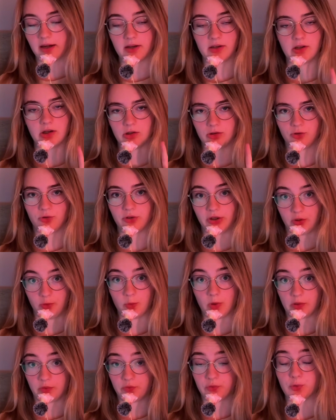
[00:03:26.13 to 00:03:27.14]
I downloaded
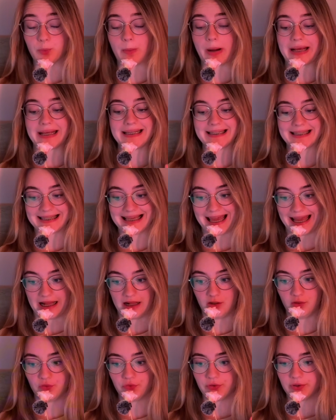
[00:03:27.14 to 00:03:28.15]
one for
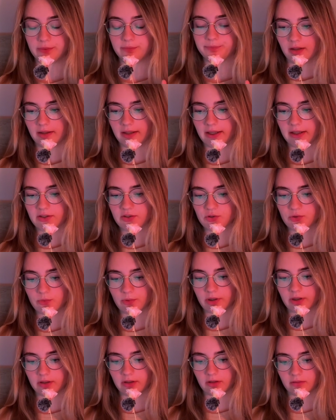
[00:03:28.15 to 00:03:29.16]
myself. Next
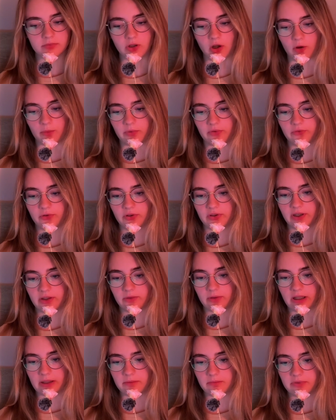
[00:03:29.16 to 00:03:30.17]
one, no, before
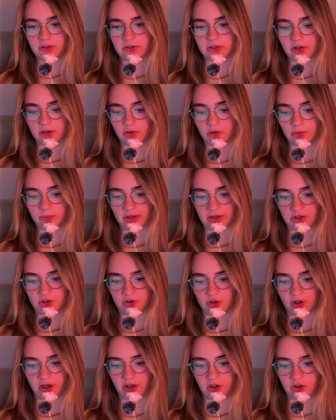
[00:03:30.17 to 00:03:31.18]
that, let me tell you my
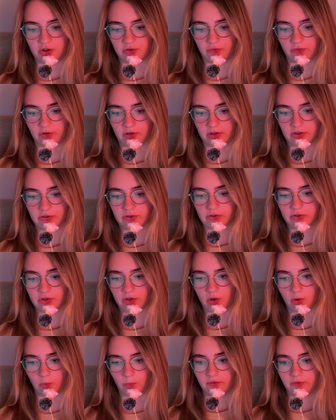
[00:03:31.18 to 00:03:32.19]
strategy first.
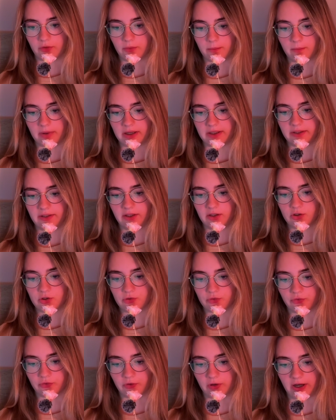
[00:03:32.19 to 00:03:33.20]
So from Monday
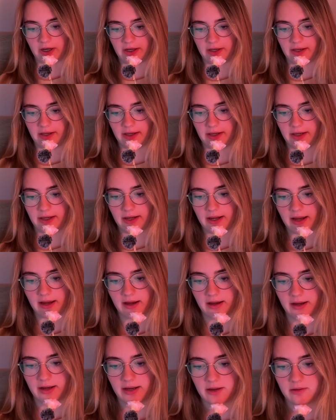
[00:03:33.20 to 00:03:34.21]
to Friday,
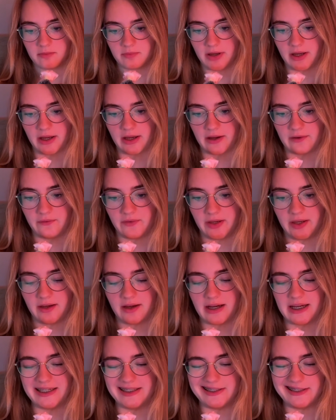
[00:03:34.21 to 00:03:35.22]
I am having
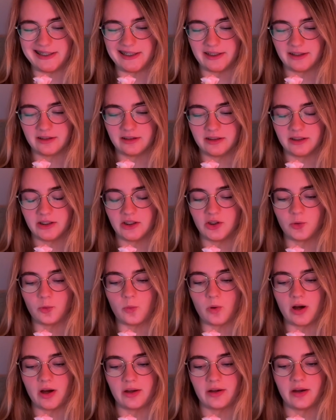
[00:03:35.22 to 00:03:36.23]
ideally
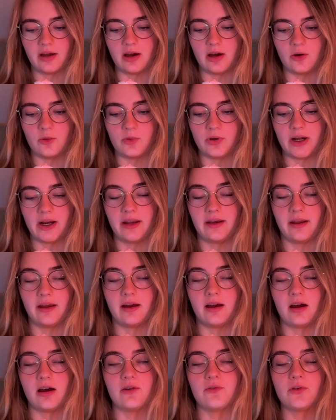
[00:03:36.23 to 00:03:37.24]
1.5
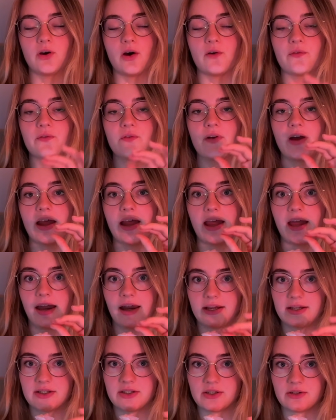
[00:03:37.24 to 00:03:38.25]
hours of
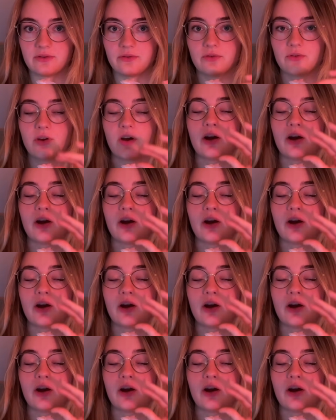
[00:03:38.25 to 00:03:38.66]
active